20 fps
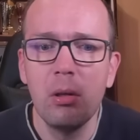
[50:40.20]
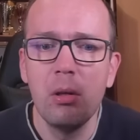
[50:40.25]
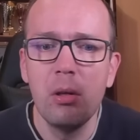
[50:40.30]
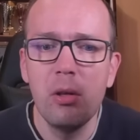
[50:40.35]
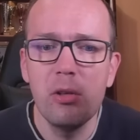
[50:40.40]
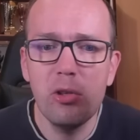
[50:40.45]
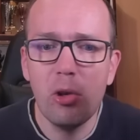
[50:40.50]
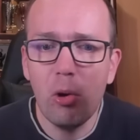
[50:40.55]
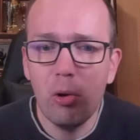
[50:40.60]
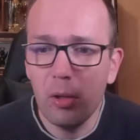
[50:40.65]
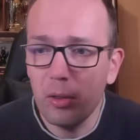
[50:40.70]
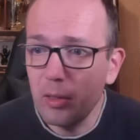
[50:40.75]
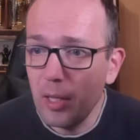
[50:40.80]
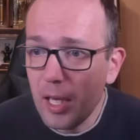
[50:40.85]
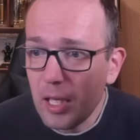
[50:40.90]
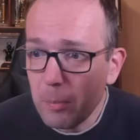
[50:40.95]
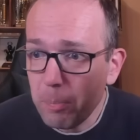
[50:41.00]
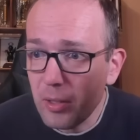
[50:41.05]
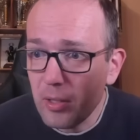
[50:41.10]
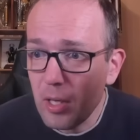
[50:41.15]
So
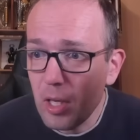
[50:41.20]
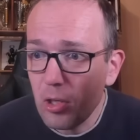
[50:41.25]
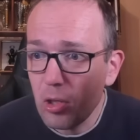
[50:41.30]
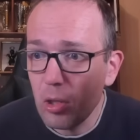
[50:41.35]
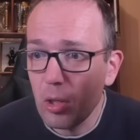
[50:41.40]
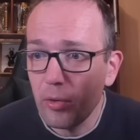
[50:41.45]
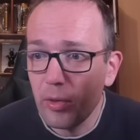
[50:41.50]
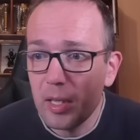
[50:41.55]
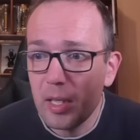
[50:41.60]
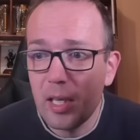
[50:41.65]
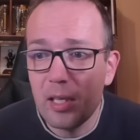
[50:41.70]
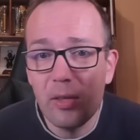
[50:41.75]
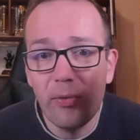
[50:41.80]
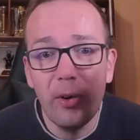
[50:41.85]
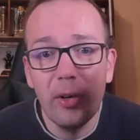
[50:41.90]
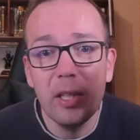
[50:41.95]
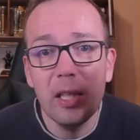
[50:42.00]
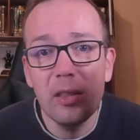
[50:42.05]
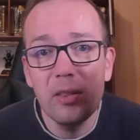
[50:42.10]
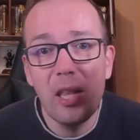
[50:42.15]
this position already is
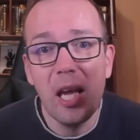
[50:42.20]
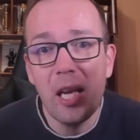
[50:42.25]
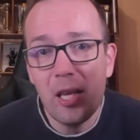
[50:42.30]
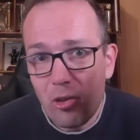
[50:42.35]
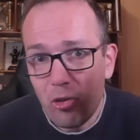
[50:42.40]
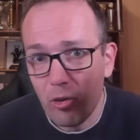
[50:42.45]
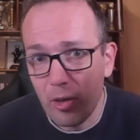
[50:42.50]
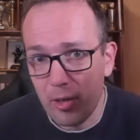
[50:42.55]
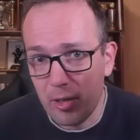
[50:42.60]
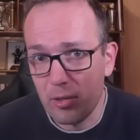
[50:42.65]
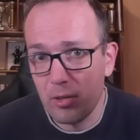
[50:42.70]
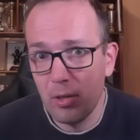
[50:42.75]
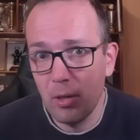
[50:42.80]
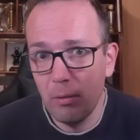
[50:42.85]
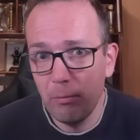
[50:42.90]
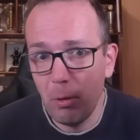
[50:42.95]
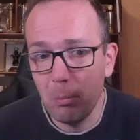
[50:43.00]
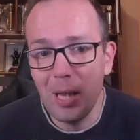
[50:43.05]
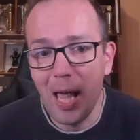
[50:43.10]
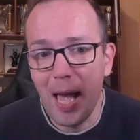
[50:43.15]
very dangerous
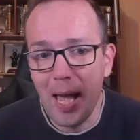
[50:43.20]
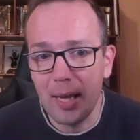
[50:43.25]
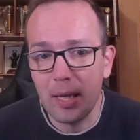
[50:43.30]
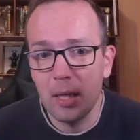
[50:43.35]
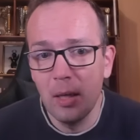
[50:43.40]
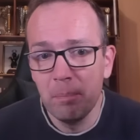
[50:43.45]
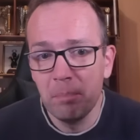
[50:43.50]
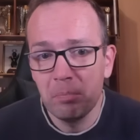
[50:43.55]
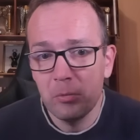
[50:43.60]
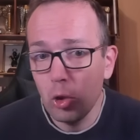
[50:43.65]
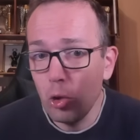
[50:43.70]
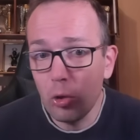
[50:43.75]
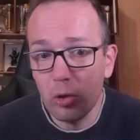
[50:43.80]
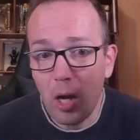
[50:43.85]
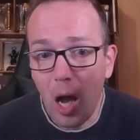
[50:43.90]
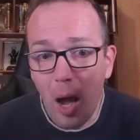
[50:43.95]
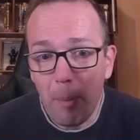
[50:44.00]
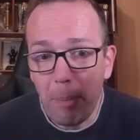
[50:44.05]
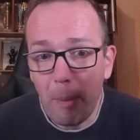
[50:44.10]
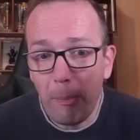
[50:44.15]
for black. You're
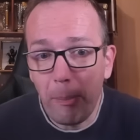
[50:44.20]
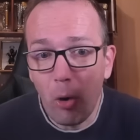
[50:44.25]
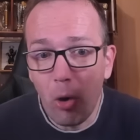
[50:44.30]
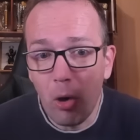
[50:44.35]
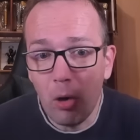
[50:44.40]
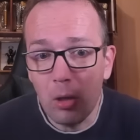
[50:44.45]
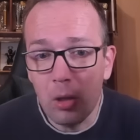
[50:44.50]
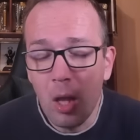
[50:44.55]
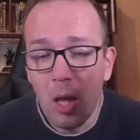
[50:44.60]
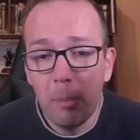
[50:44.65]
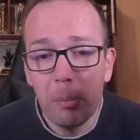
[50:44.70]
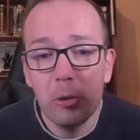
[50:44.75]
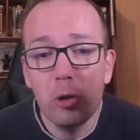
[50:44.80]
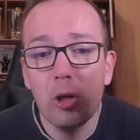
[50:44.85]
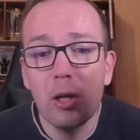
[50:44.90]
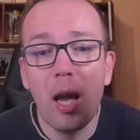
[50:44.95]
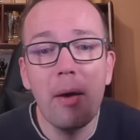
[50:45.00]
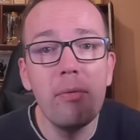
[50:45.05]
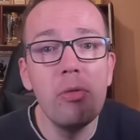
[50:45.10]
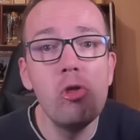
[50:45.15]
up a pawn, but you
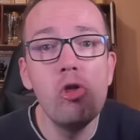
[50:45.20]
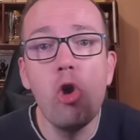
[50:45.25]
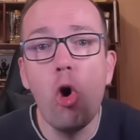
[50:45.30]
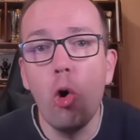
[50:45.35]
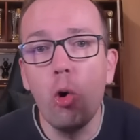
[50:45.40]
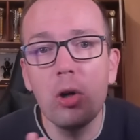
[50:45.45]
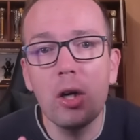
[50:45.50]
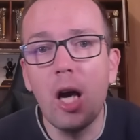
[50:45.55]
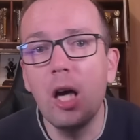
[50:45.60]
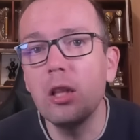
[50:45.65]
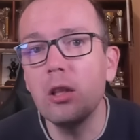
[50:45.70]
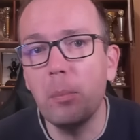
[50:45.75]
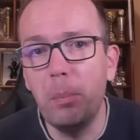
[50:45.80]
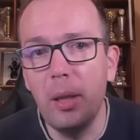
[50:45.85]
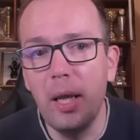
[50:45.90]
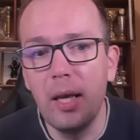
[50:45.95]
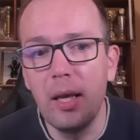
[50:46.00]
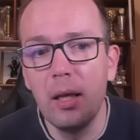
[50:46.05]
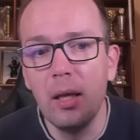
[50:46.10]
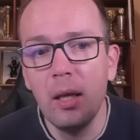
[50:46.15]
have no
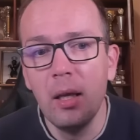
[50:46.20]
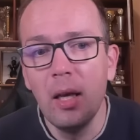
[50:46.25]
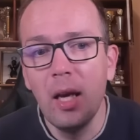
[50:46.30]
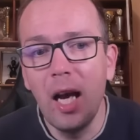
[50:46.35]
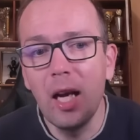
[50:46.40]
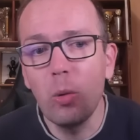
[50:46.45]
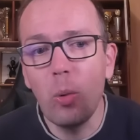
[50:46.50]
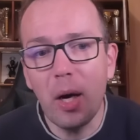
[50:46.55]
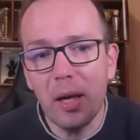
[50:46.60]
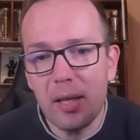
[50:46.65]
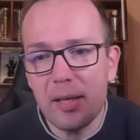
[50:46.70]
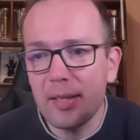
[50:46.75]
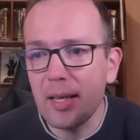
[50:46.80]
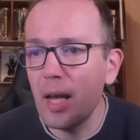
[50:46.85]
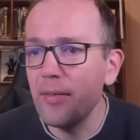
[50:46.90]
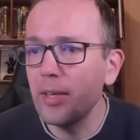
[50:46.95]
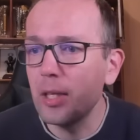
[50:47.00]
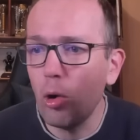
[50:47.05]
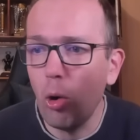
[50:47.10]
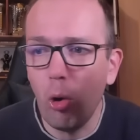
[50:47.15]
counterplay, and white is
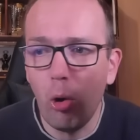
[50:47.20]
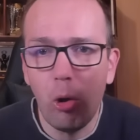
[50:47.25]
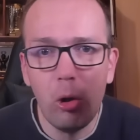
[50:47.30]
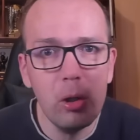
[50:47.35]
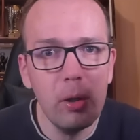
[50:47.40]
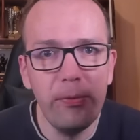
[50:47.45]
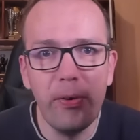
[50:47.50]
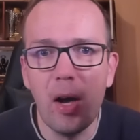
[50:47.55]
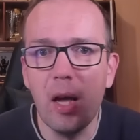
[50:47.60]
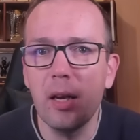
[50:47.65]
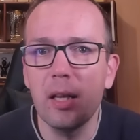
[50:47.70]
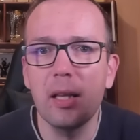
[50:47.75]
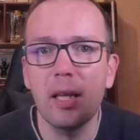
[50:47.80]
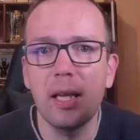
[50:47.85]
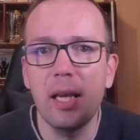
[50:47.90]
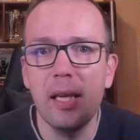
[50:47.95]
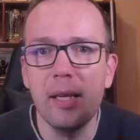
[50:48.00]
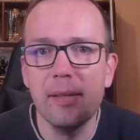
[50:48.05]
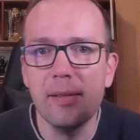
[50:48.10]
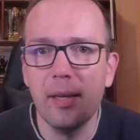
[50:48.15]
having all the fun at the
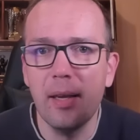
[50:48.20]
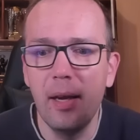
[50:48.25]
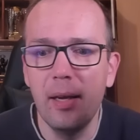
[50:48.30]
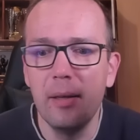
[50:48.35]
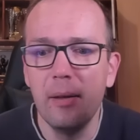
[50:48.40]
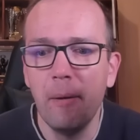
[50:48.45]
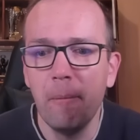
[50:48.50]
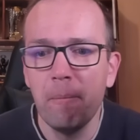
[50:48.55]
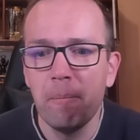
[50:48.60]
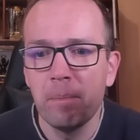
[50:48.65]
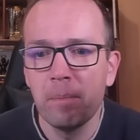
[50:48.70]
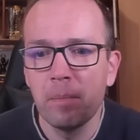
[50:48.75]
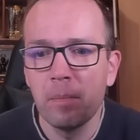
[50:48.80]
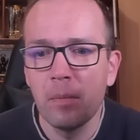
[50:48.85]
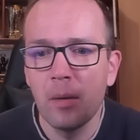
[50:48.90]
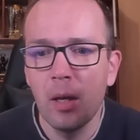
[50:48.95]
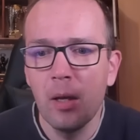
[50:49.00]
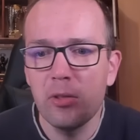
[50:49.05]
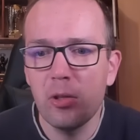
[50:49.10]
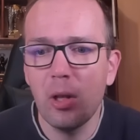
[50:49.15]
king side.
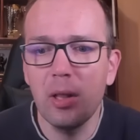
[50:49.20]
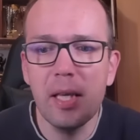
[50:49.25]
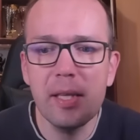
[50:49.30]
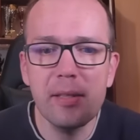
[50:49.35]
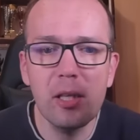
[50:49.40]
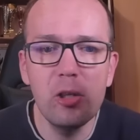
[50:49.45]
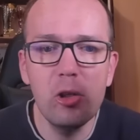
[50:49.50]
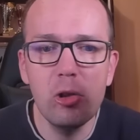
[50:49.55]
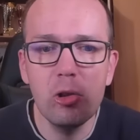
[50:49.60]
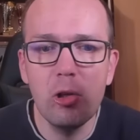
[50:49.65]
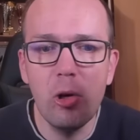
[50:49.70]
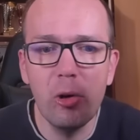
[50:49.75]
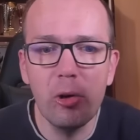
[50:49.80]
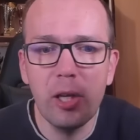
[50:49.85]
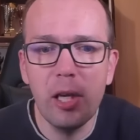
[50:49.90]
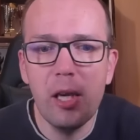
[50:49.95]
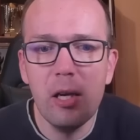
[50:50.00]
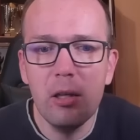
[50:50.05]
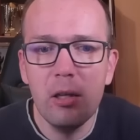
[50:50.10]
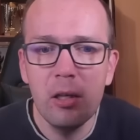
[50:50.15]
So let's say you go
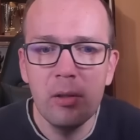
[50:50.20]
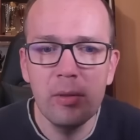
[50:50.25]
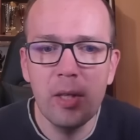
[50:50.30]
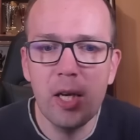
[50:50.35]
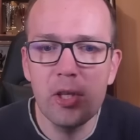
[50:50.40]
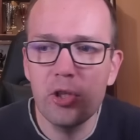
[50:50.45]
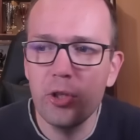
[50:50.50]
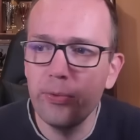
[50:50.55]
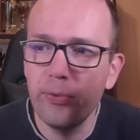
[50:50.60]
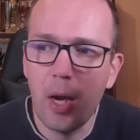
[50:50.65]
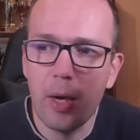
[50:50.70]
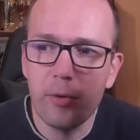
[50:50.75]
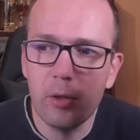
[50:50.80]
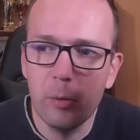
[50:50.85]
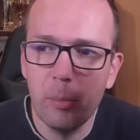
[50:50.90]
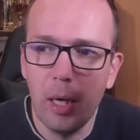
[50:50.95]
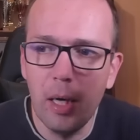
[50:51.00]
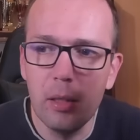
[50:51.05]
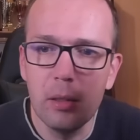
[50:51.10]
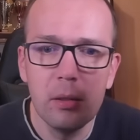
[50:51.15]
here, knight g5,
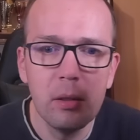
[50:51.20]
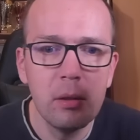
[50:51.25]
goodbye.